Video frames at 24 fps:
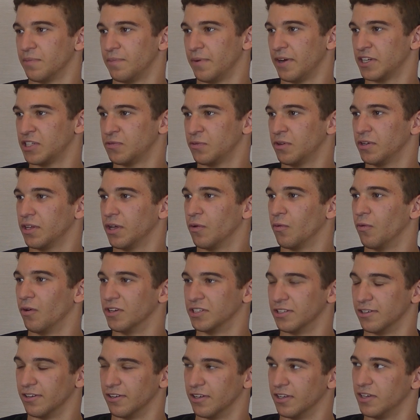It was the best one that
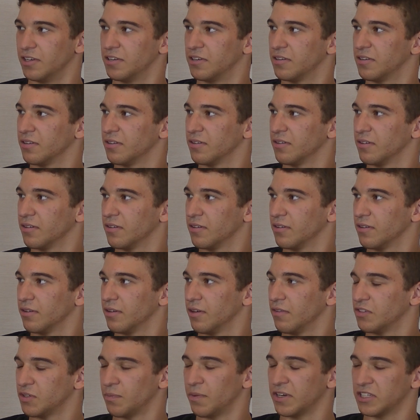wasn't leaked.
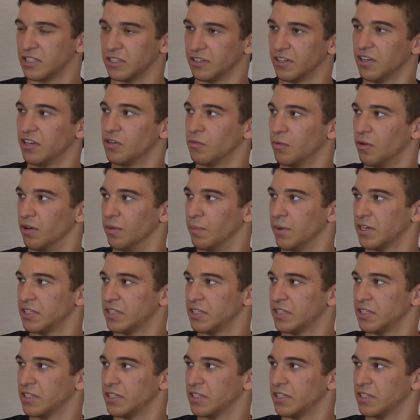It was the best leaked one.